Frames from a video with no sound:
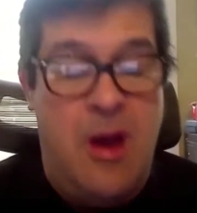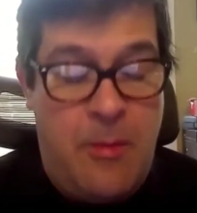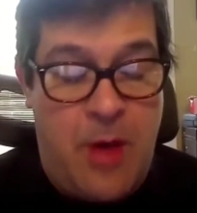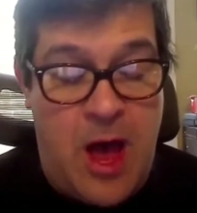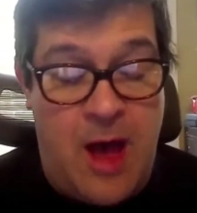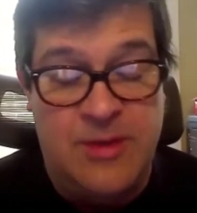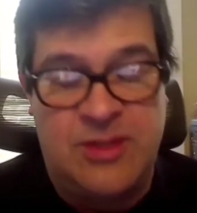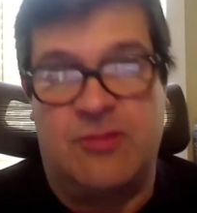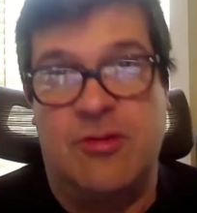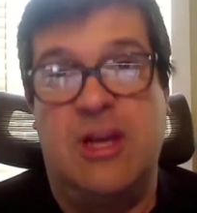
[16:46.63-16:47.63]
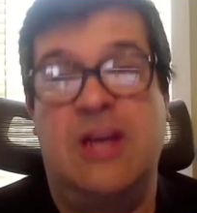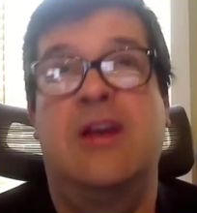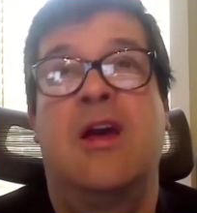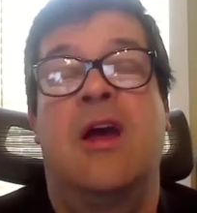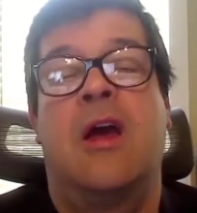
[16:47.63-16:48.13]

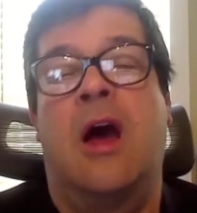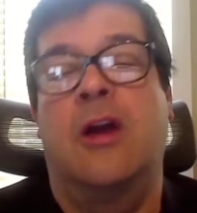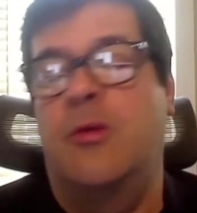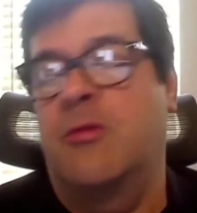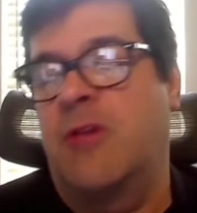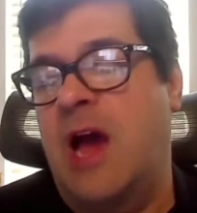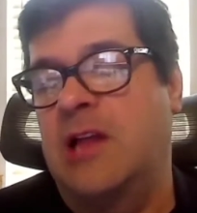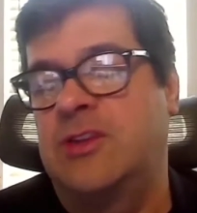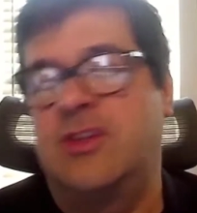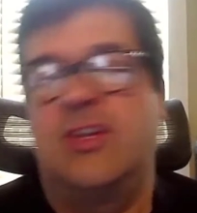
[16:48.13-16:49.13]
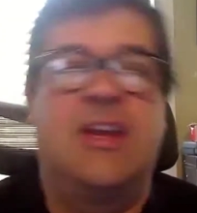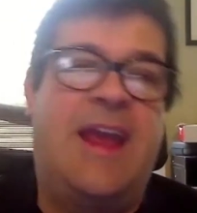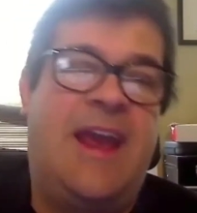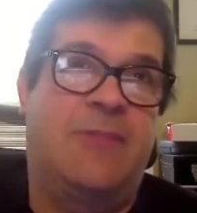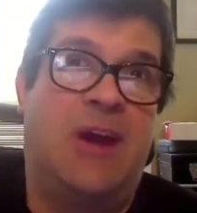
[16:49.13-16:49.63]
palmistry, numerology, and
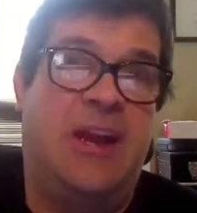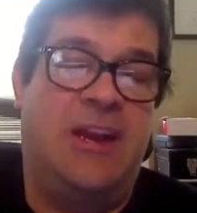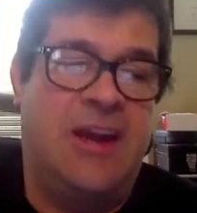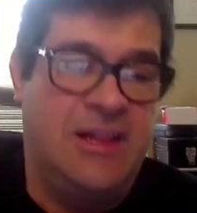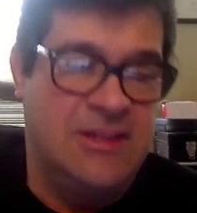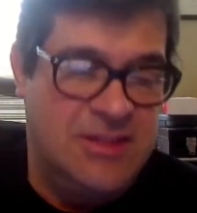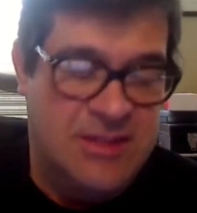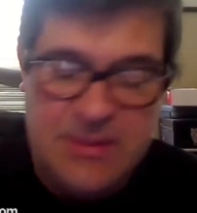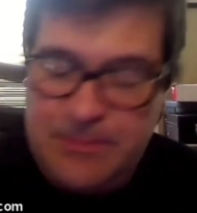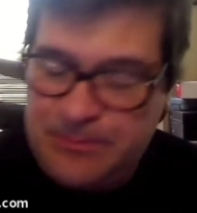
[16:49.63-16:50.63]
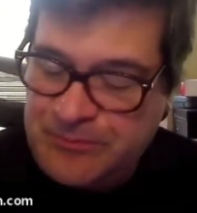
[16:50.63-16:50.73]
handwriting analysis.